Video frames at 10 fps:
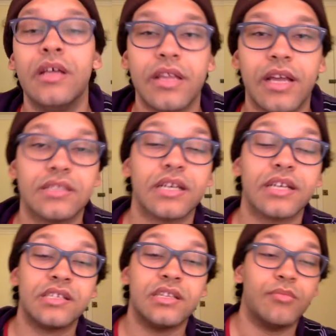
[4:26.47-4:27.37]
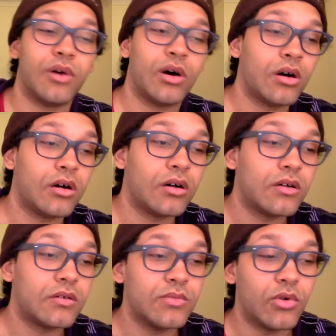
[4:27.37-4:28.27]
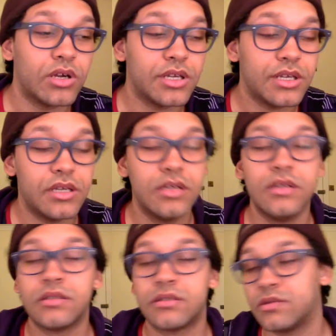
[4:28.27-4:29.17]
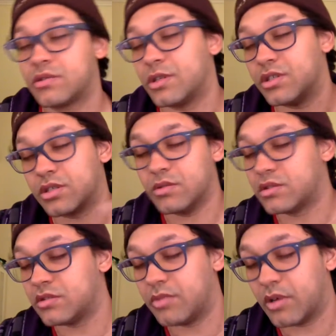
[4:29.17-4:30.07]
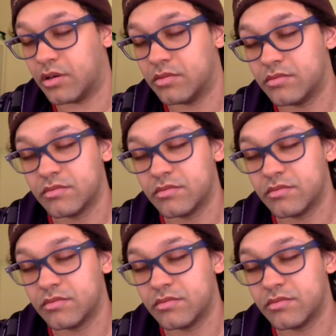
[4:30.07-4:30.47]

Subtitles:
The guy's like, it's in Nepal, boy. So Strange goes to Nepal.